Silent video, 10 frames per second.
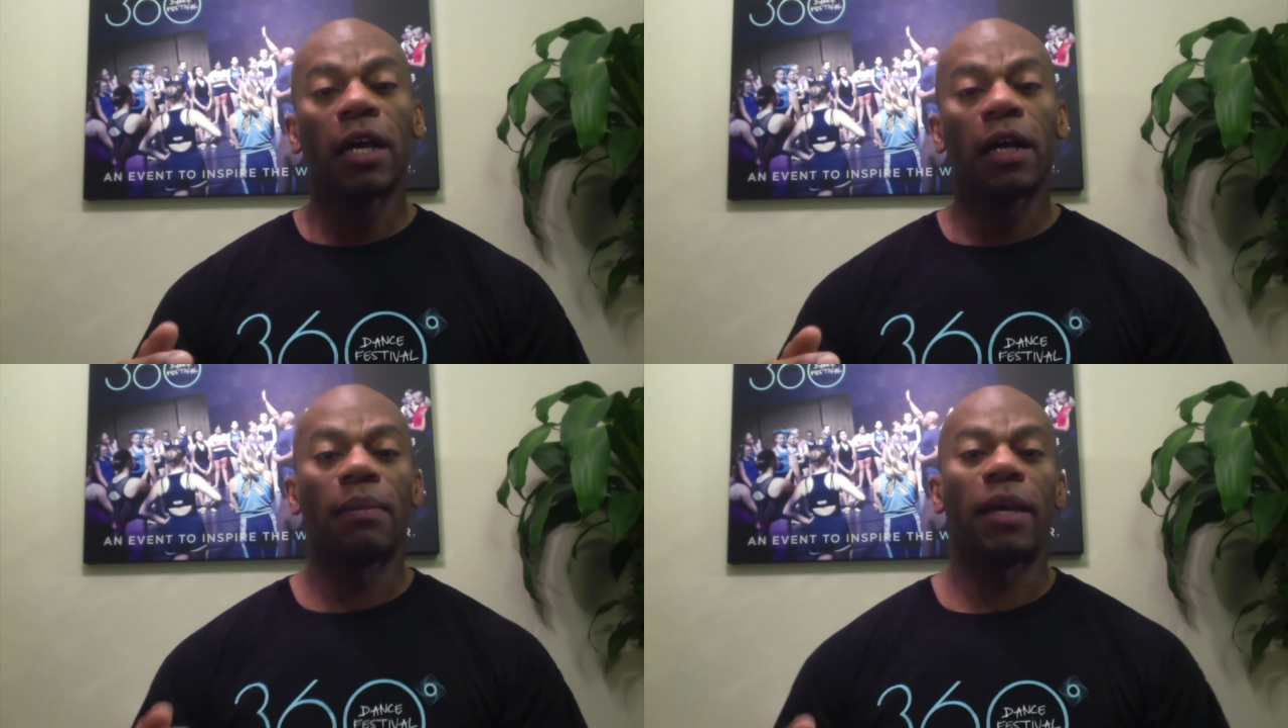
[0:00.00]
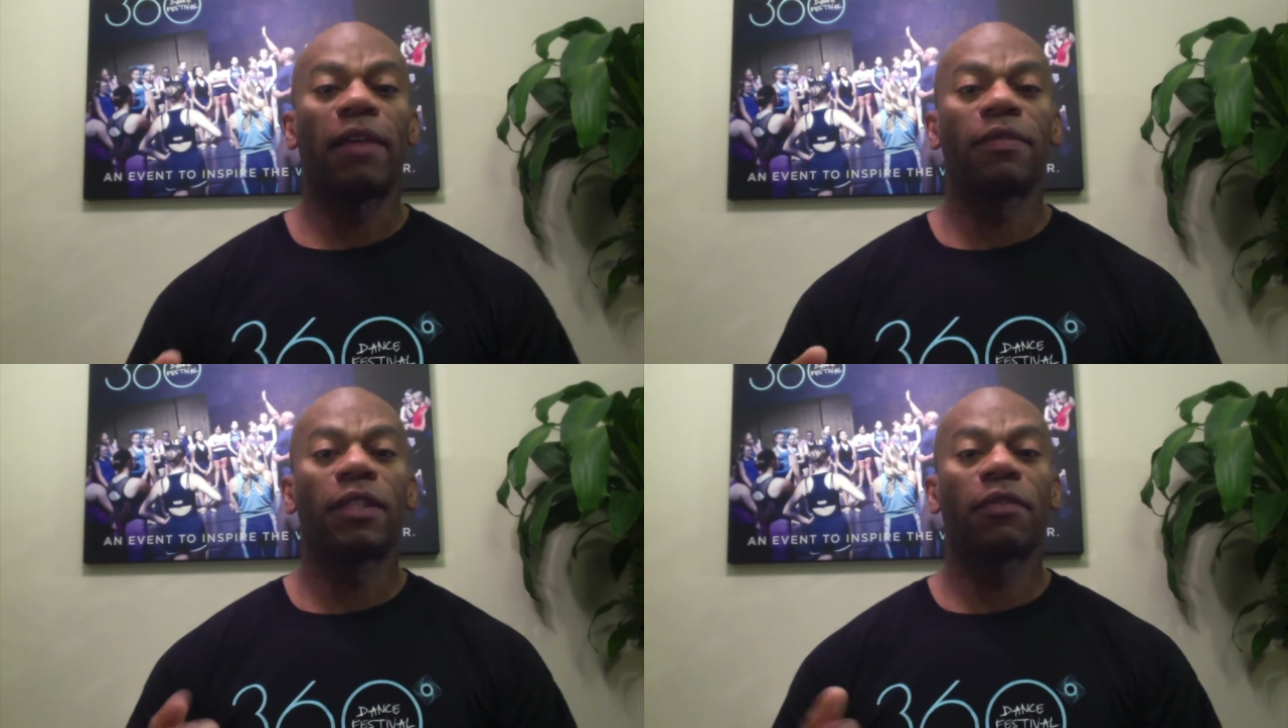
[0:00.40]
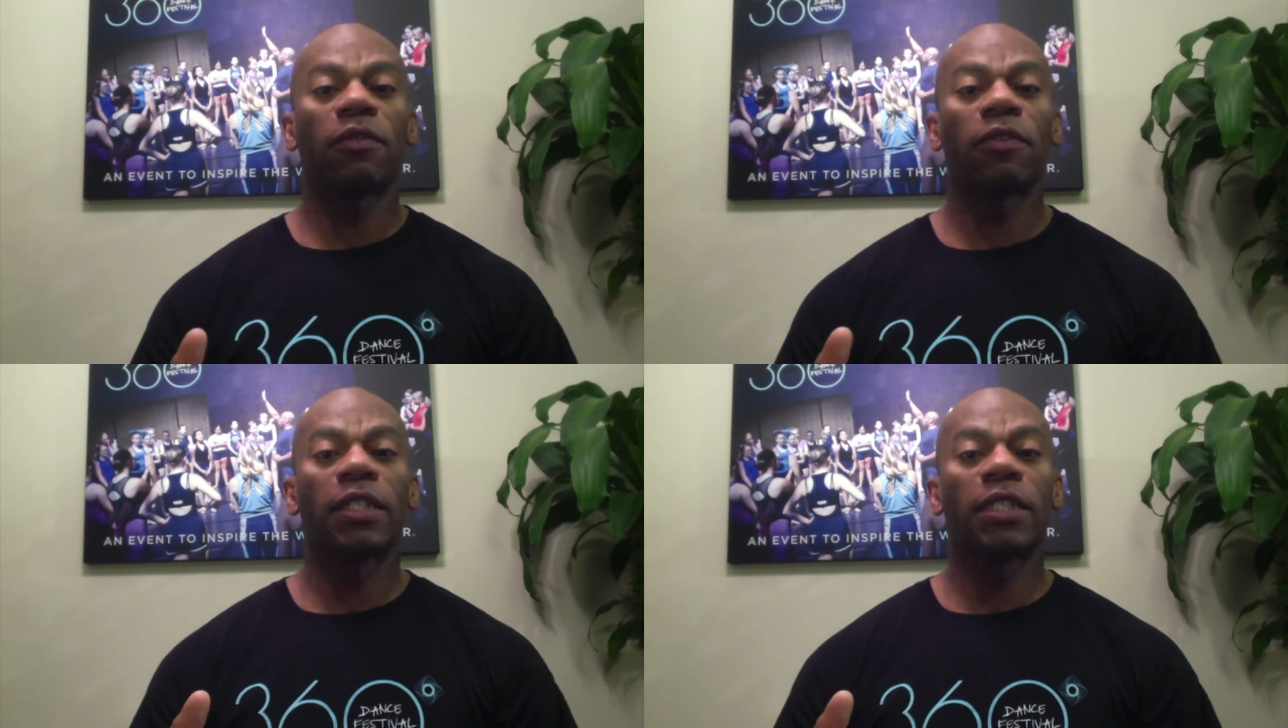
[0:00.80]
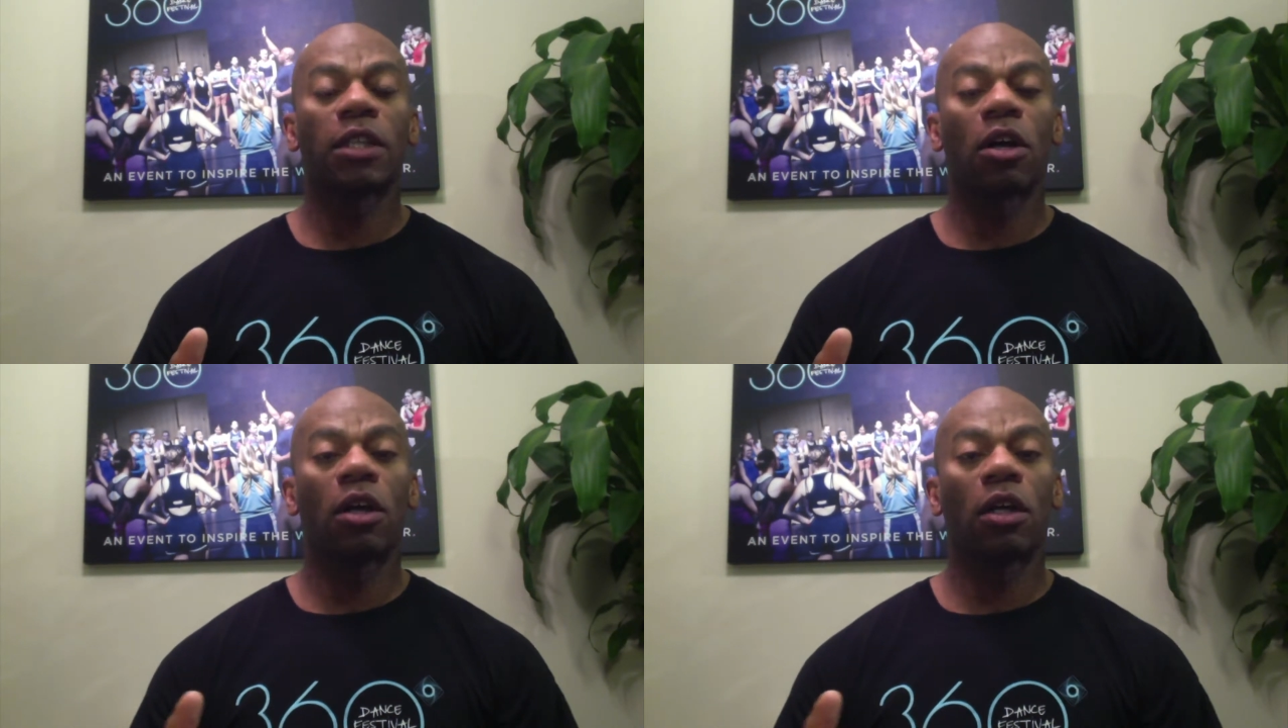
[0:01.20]
I have several friends
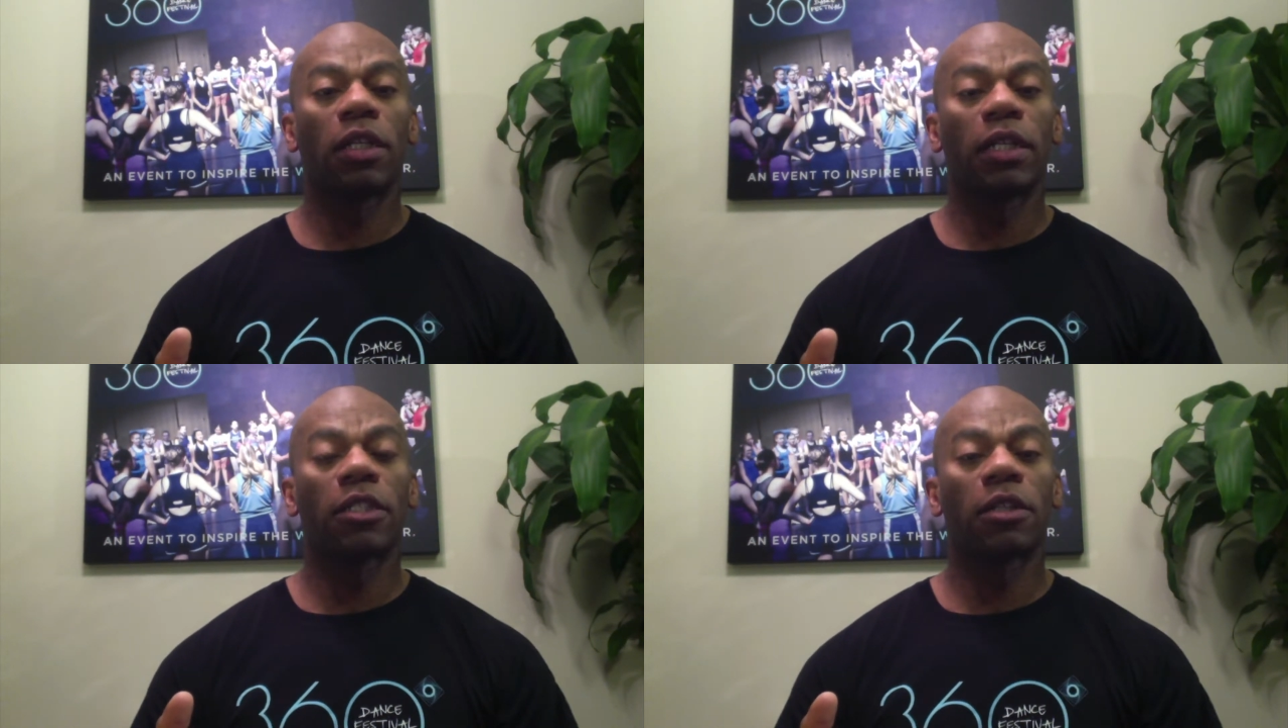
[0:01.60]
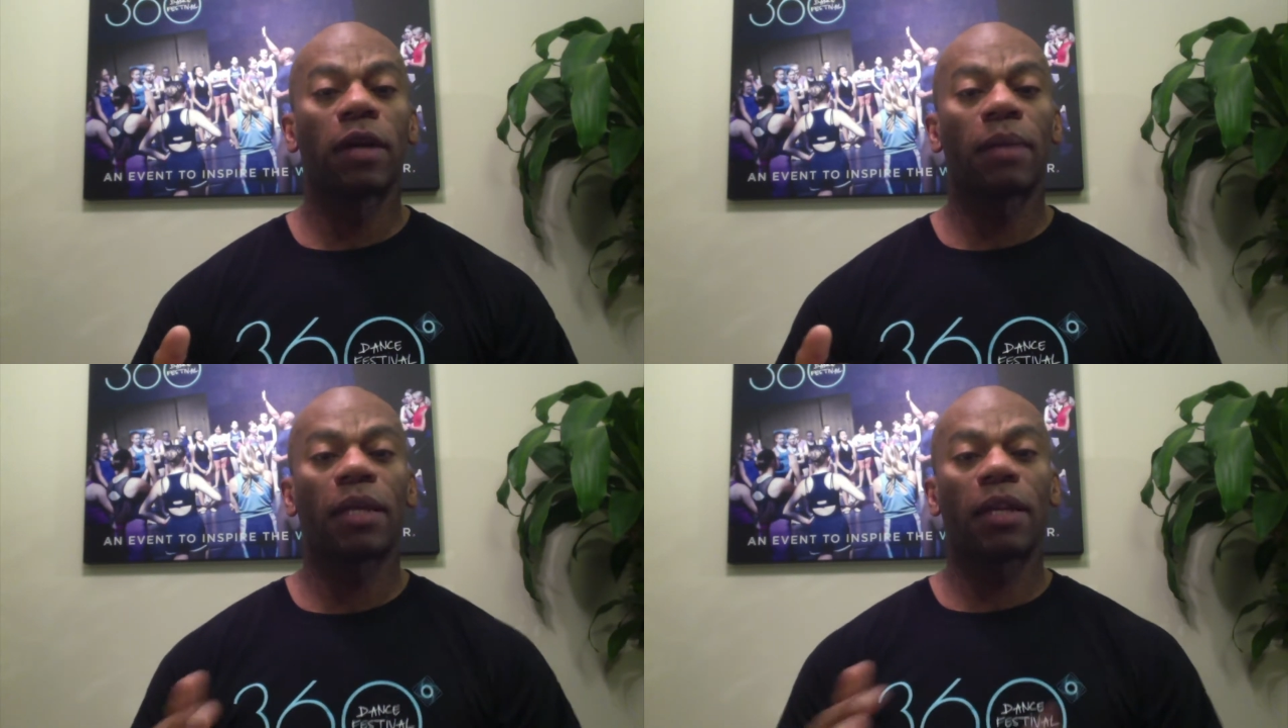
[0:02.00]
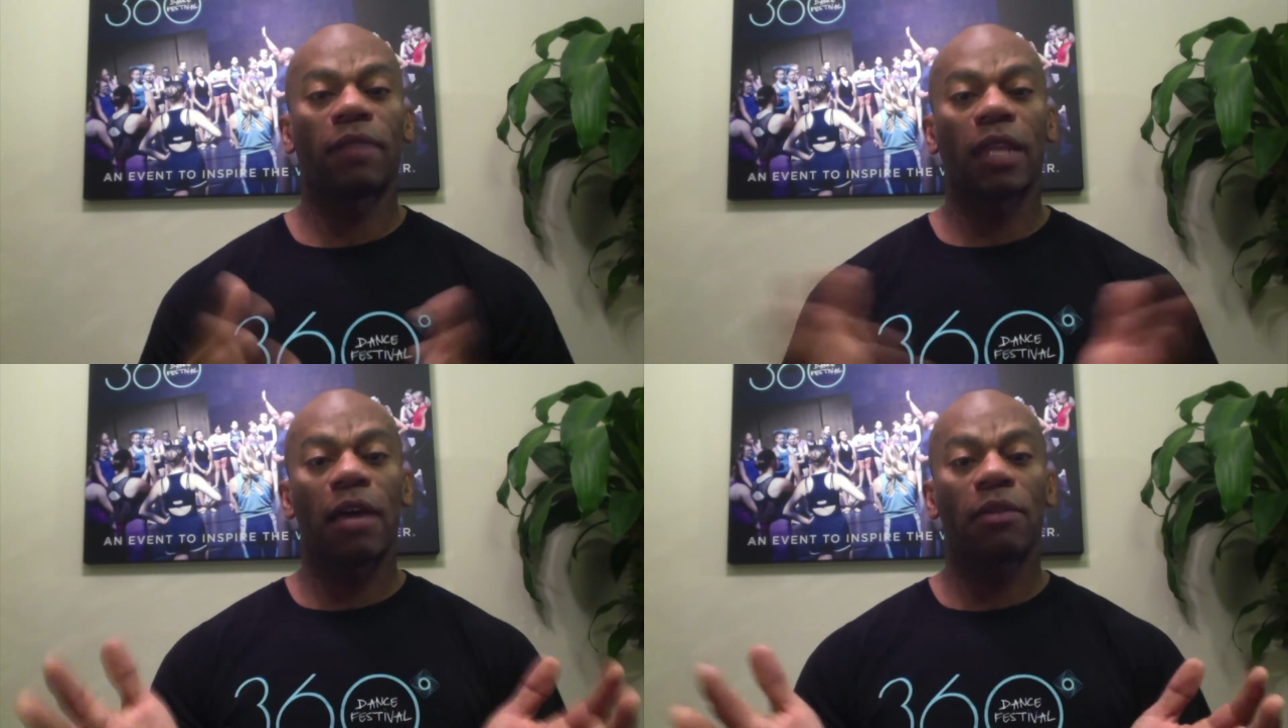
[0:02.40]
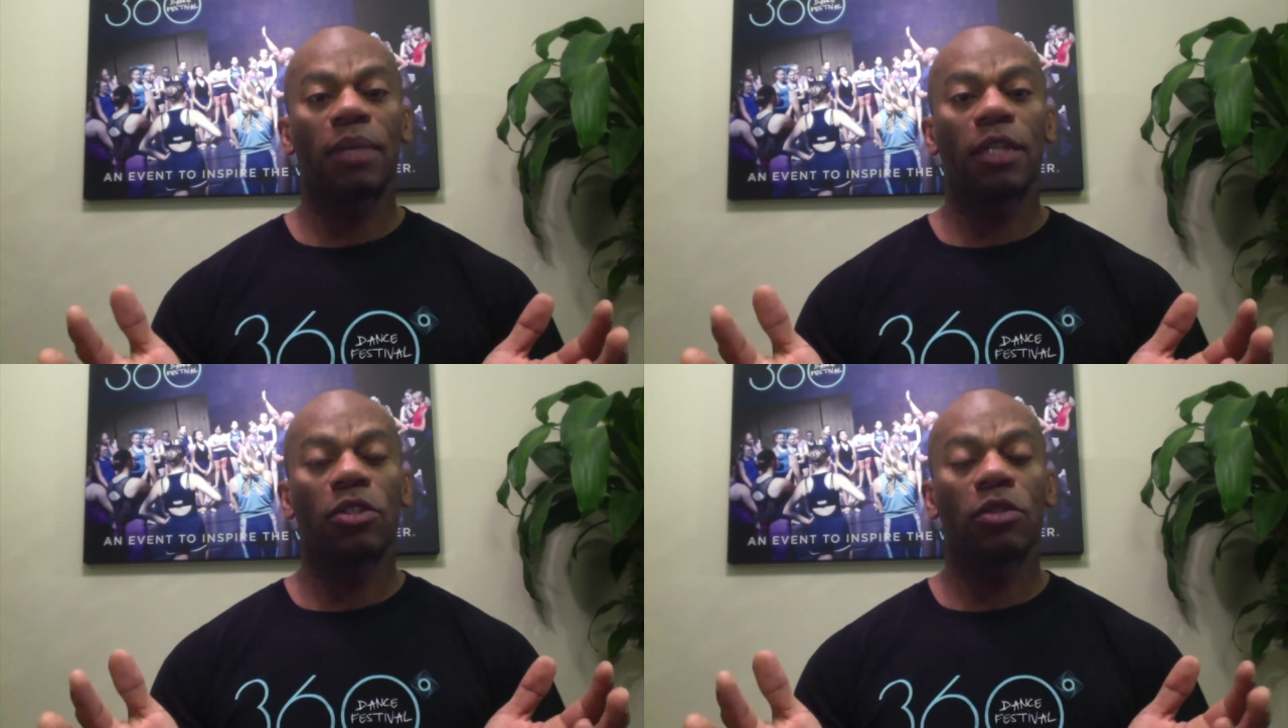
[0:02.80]
on Instagram that have allowed
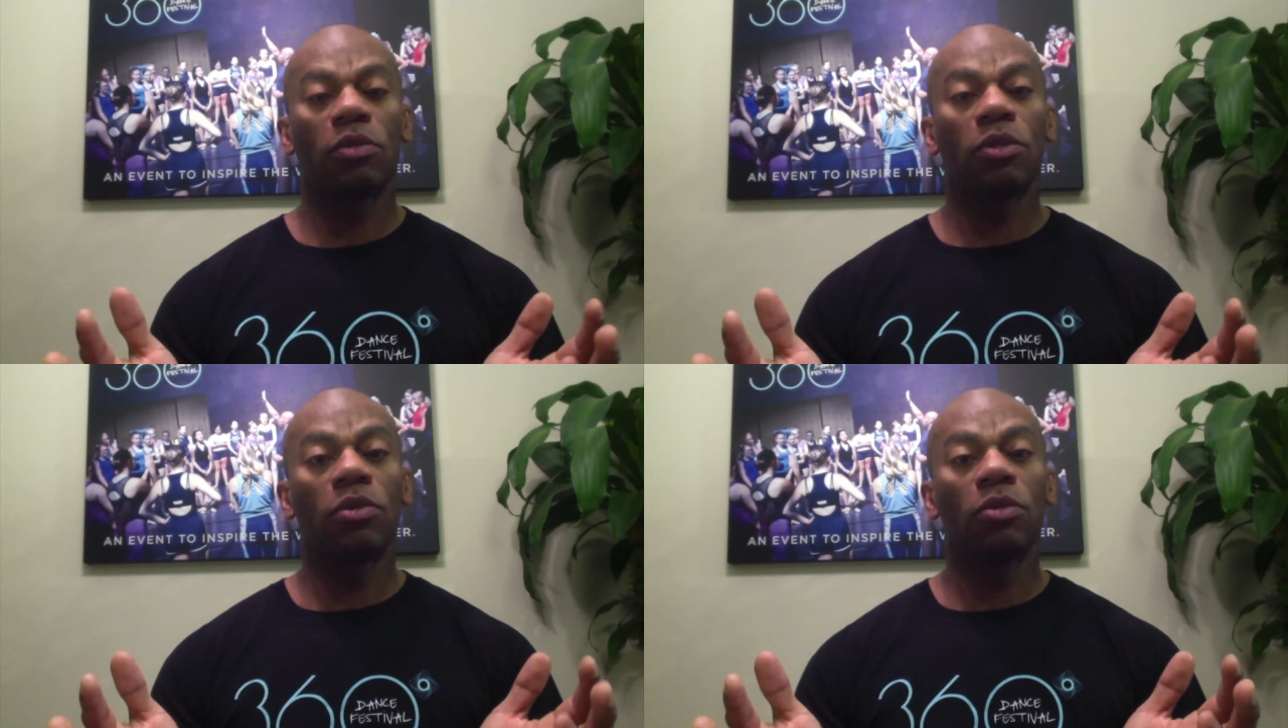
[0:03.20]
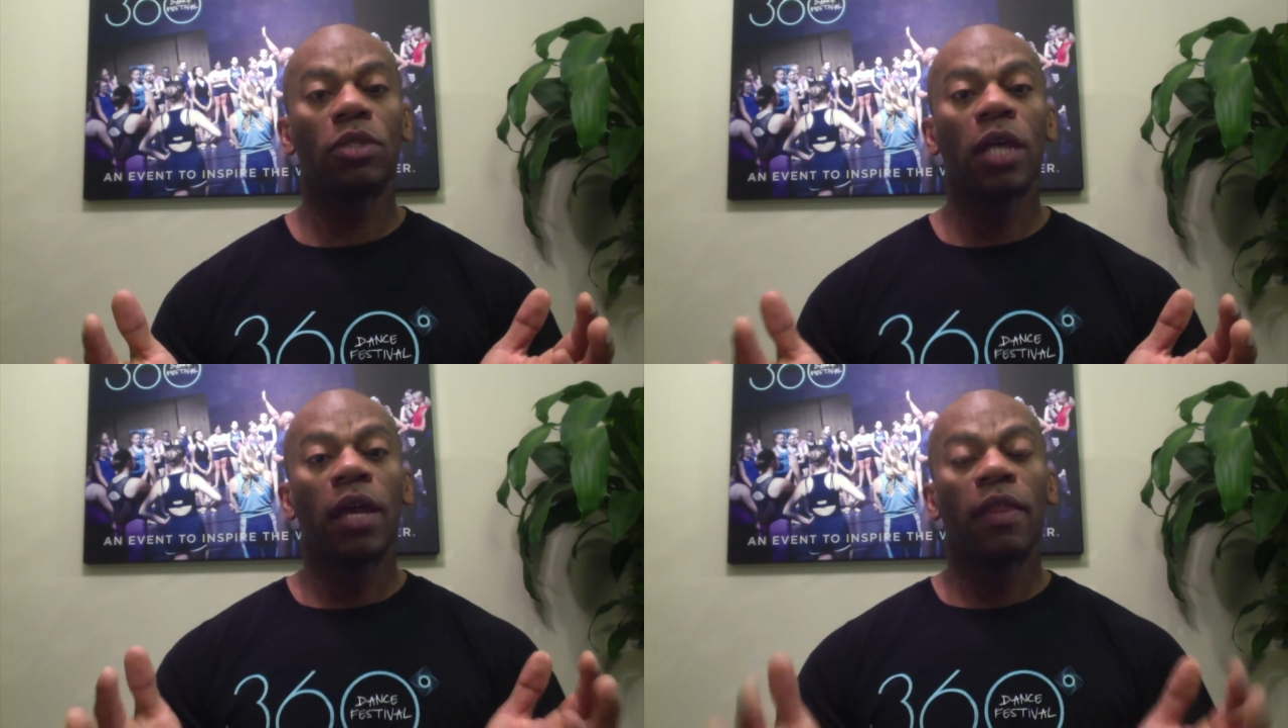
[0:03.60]
me to use